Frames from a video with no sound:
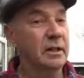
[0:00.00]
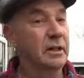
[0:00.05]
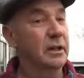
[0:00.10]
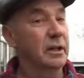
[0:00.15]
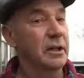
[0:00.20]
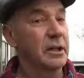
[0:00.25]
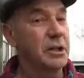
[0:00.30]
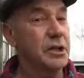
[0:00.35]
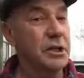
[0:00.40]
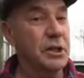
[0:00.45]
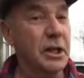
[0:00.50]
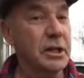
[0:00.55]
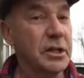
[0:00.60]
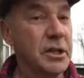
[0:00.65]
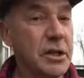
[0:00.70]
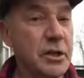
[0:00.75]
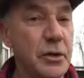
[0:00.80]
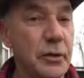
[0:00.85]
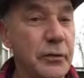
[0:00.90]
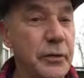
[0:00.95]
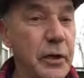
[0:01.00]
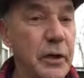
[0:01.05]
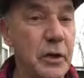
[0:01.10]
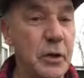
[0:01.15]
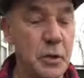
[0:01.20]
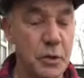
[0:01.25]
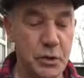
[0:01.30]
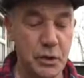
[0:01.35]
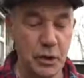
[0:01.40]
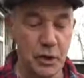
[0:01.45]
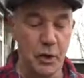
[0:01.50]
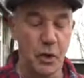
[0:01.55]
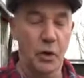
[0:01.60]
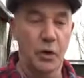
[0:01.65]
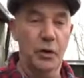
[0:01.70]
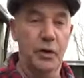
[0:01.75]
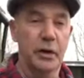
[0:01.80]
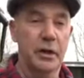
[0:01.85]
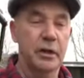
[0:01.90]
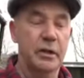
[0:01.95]
And the stacks of stuff you can use in the
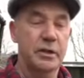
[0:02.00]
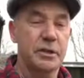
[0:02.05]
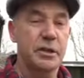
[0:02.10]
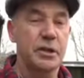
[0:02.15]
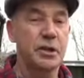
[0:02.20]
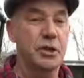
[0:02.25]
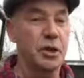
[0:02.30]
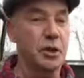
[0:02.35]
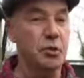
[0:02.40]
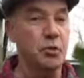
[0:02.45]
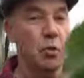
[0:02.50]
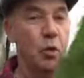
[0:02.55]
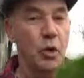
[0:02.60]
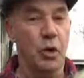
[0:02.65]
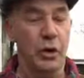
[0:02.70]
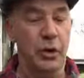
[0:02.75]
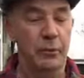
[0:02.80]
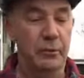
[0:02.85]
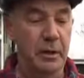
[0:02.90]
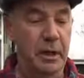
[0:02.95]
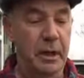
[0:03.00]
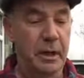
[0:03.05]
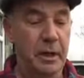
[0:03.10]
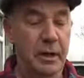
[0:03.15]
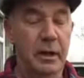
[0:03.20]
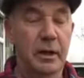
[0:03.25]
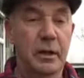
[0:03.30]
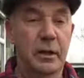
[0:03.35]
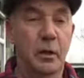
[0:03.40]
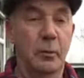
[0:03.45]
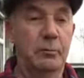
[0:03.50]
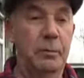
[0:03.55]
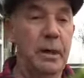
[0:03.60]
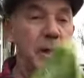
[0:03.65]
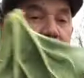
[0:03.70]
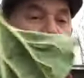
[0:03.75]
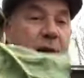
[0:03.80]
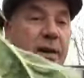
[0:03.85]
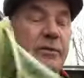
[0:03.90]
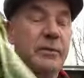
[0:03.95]
garden. This is just one of them. But be
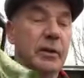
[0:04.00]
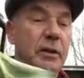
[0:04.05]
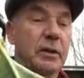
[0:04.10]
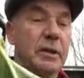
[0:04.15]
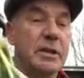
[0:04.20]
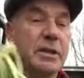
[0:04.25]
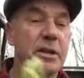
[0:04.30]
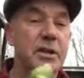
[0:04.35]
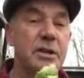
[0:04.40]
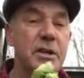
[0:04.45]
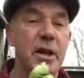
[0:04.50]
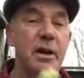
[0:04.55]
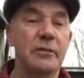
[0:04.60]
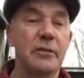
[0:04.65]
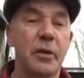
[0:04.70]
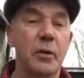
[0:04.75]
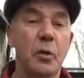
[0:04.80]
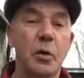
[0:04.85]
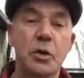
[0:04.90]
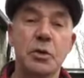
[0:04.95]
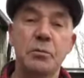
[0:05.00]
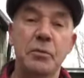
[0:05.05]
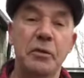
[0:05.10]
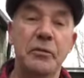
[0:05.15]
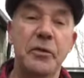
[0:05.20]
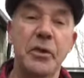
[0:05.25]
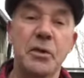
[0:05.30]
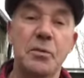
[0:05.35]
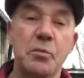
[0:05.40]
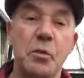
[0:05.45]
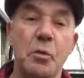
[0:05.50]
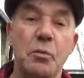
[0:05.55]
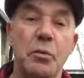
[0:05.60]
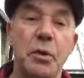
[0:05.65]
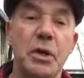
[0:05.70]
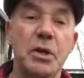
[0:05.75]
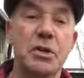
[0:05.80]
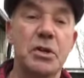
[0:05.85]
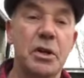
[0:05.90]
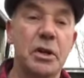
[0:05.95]
careful, as I say, if you're watching my Facebook
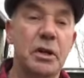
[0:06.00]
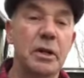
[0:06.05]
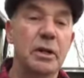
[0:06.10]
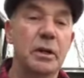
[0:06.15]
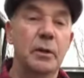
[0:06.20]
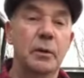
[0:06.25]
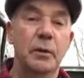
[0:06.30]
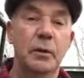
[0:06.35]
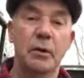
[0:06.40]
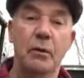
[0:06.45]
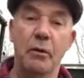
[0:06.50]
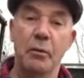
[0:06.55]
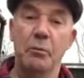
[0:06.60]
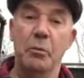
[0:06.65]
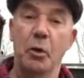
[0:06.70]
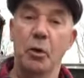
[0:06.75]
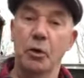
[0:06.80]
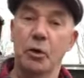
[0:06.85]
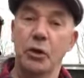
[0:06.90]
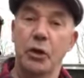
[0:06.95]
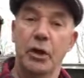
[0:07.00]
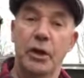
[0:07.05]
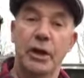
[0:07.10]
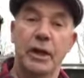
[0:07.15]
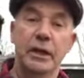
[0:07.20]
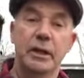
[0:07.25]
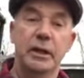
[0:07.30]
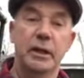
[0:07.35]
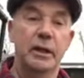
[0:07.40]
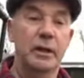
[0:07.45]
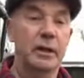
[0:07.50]
page, and I reported the other night,